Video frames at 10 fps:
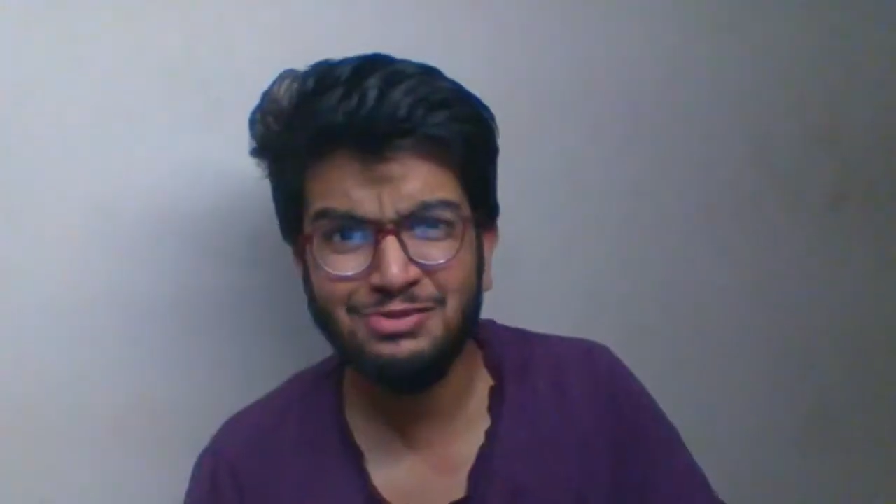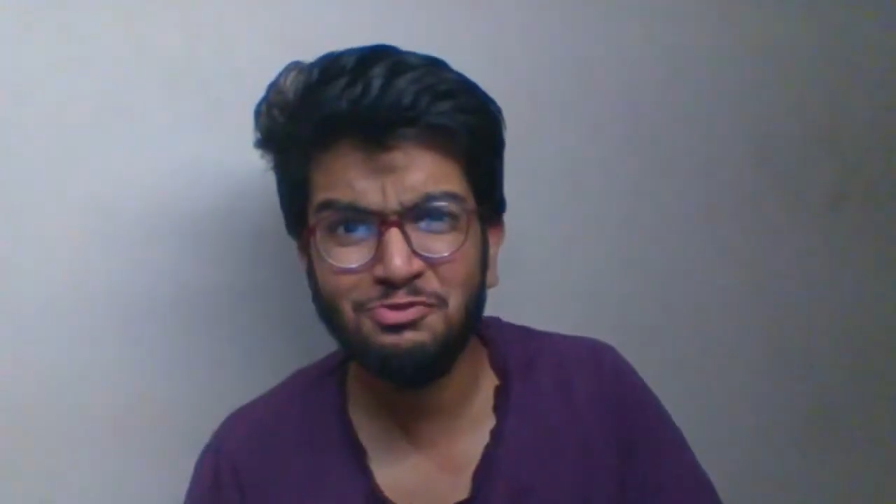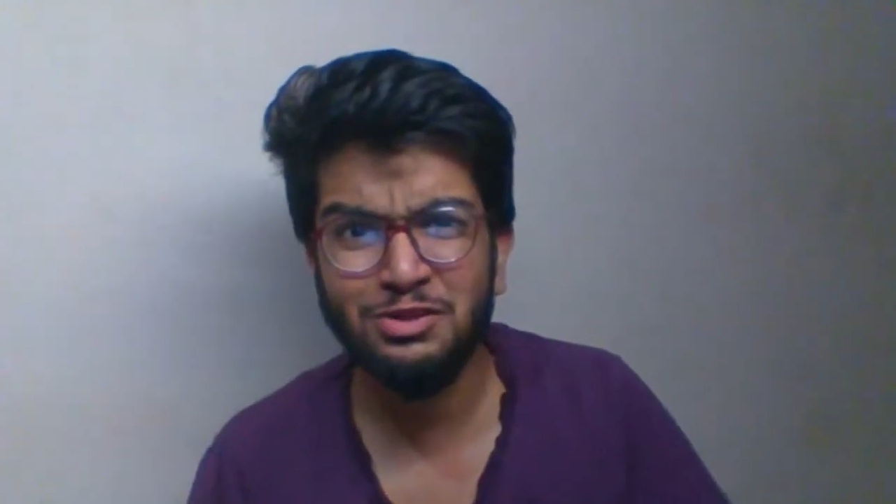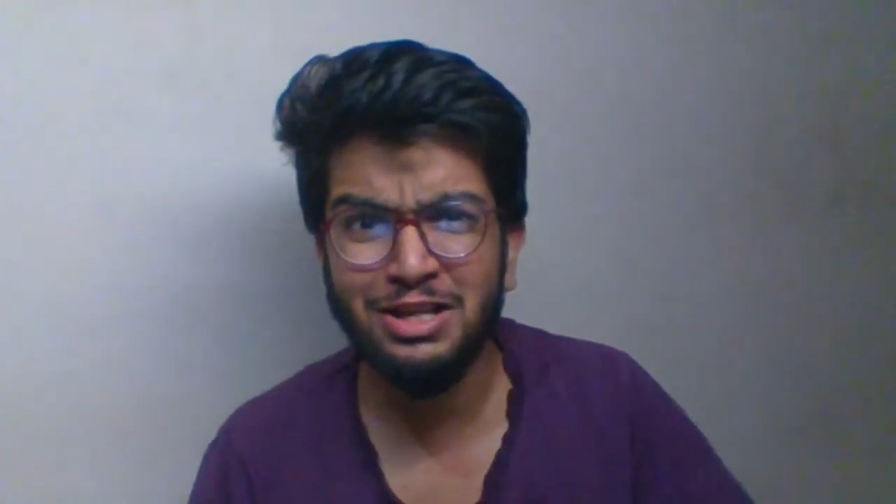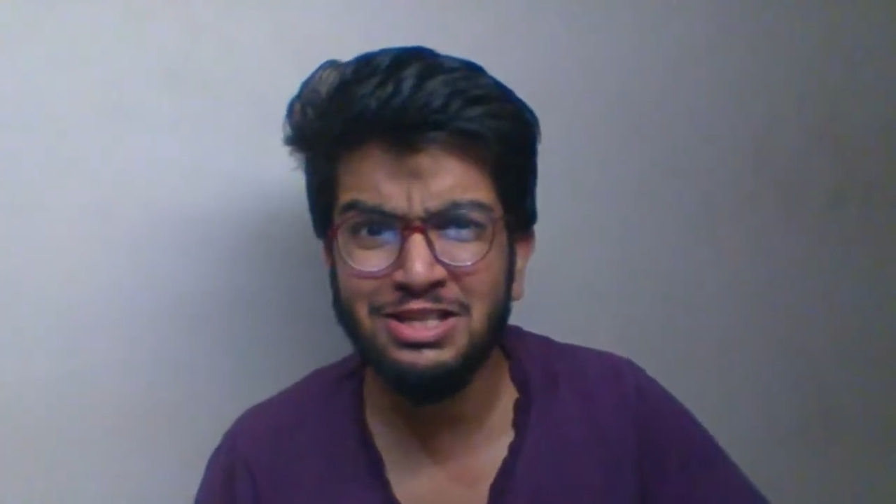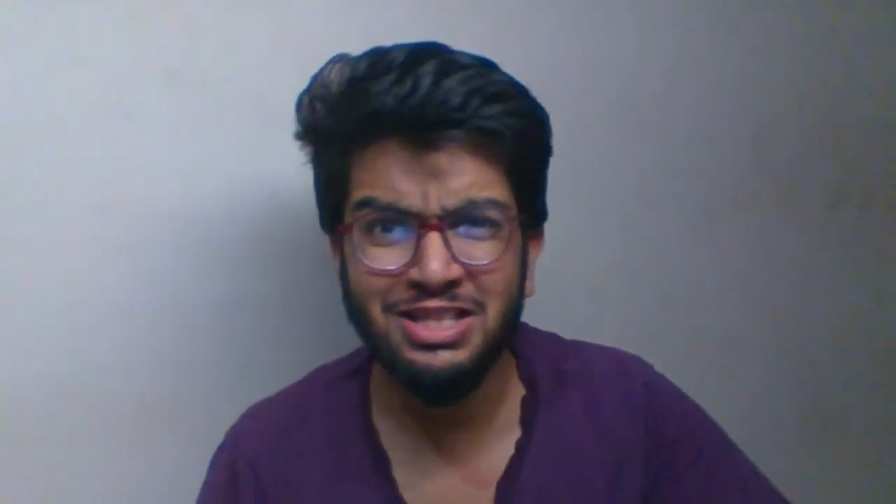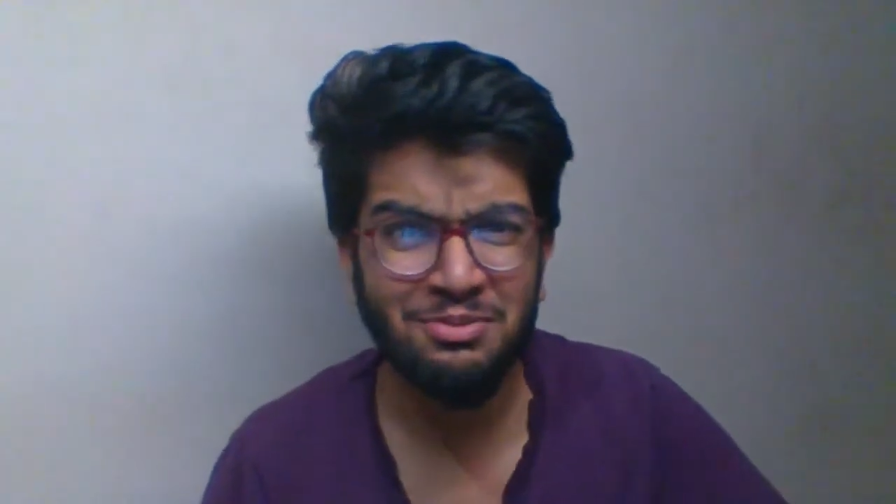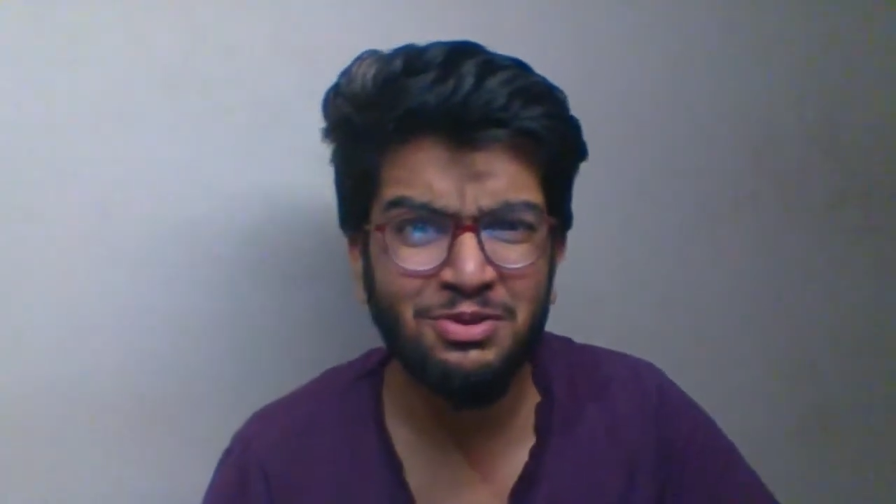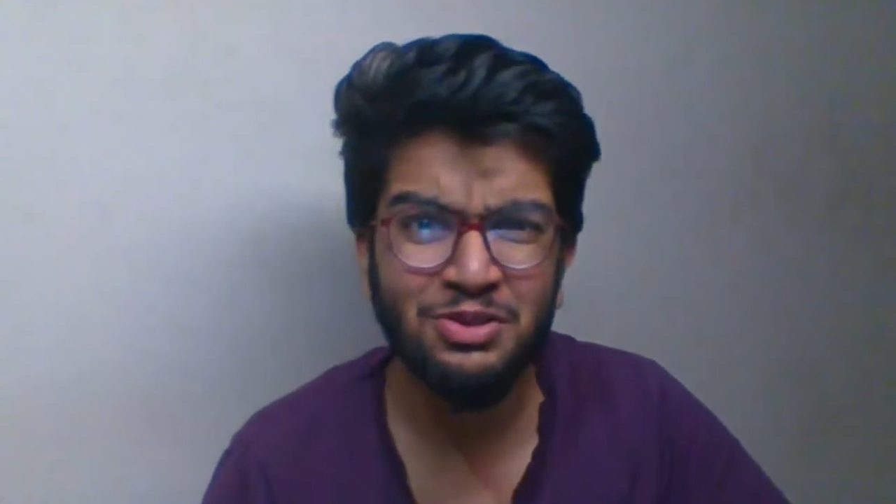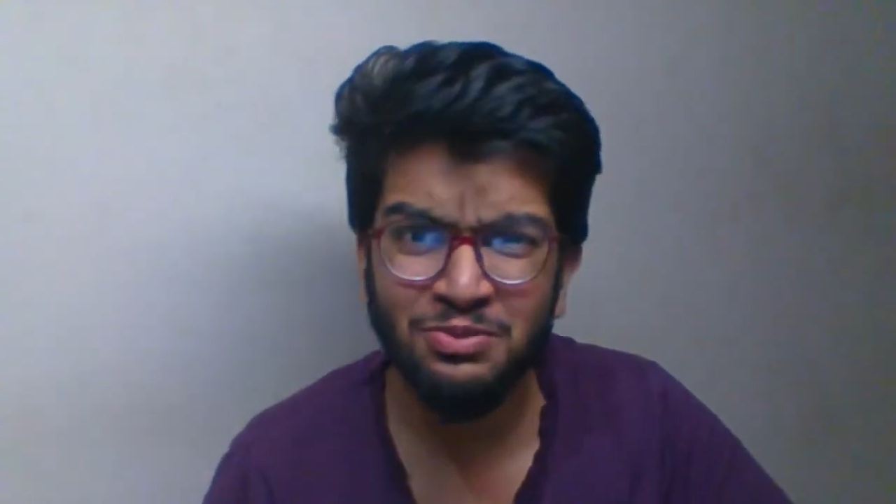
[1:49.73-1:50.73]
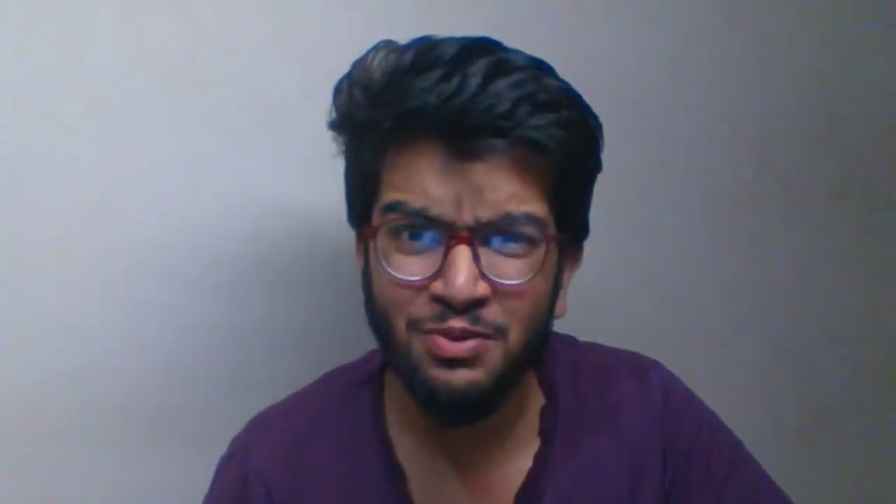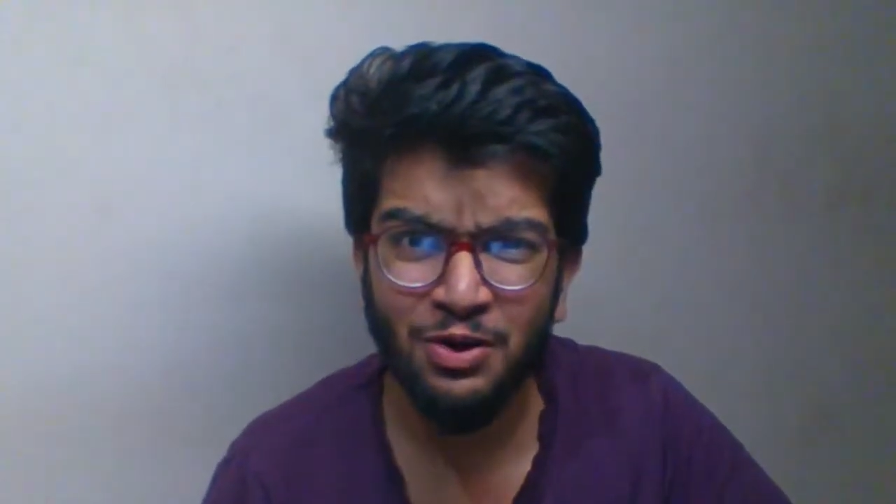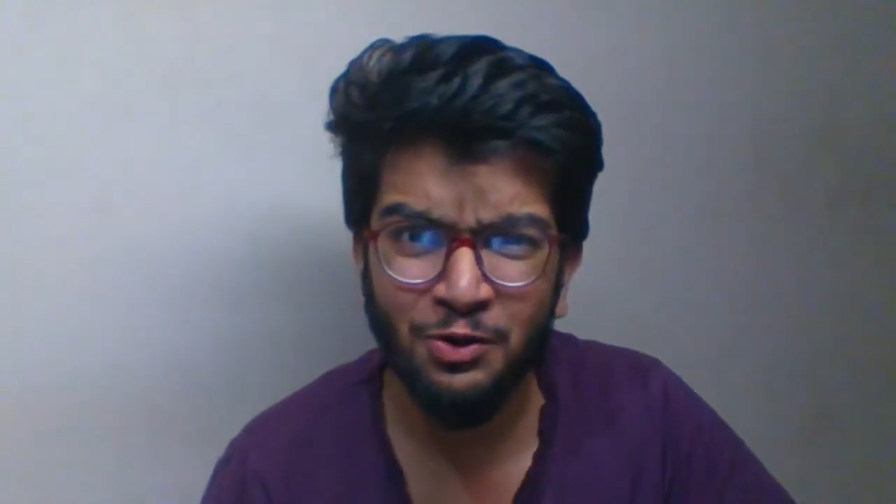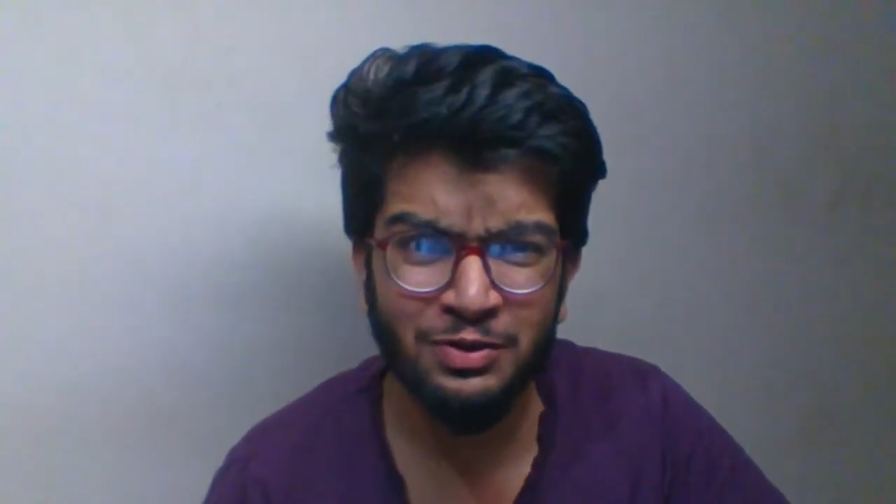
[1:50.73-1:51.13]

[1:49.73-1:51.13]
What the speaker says: one assignment tomorrow